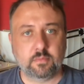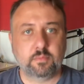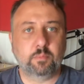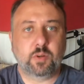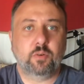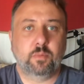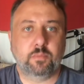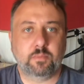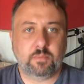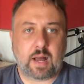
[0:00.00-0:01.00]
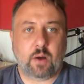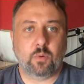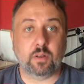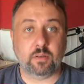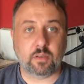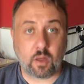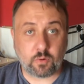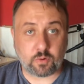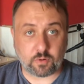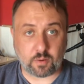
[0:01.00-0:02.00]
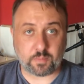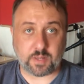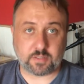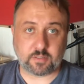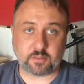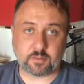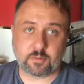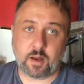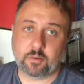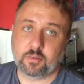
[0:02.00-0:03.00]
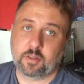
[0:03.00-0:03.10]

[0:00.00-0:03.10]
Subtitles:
become our local competitors as well.